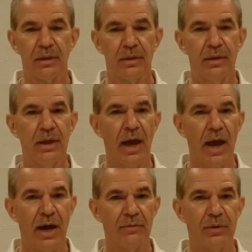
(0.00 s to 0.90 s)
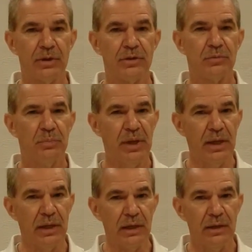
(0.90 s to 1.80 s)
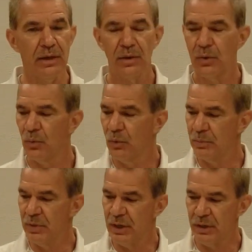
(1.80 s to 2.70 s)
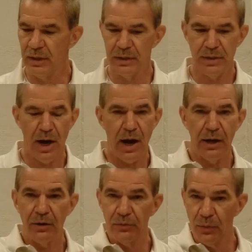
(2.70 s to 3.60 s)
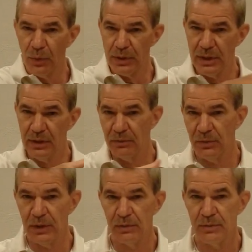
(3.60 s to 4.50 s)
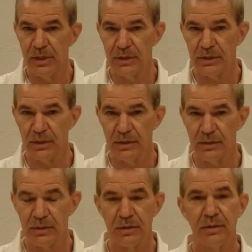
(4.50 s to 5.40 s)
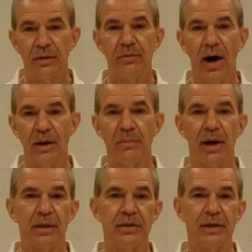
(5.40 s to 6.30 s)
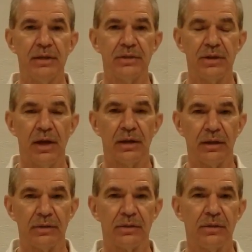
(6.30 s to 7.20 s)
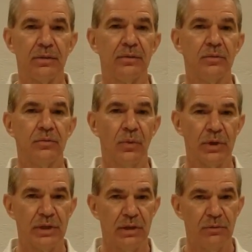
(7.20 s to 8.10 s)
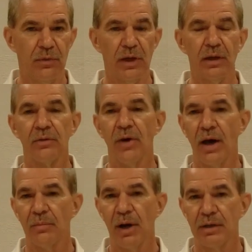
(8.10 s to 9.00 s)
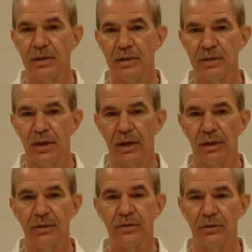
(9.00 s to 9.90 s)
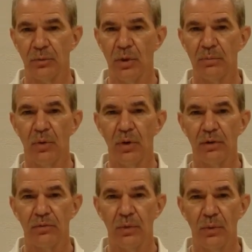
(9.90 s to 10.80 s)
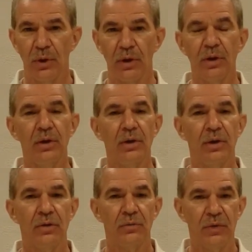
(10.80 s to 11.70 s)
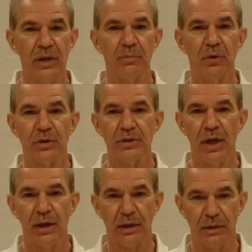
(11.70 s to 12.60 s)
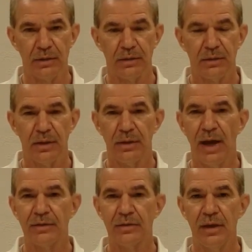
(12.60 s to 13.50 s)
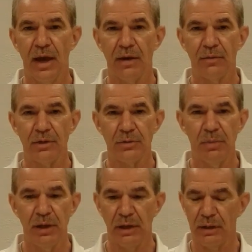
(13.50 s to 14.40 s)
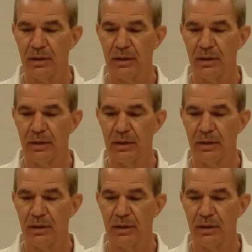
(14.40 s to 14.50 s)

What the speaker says: The average speed would be the entire 14 feet of distance divided by the 10 seconds. 14 feet divided by 10 seconds is 1.4 feet per second. That's the average speed.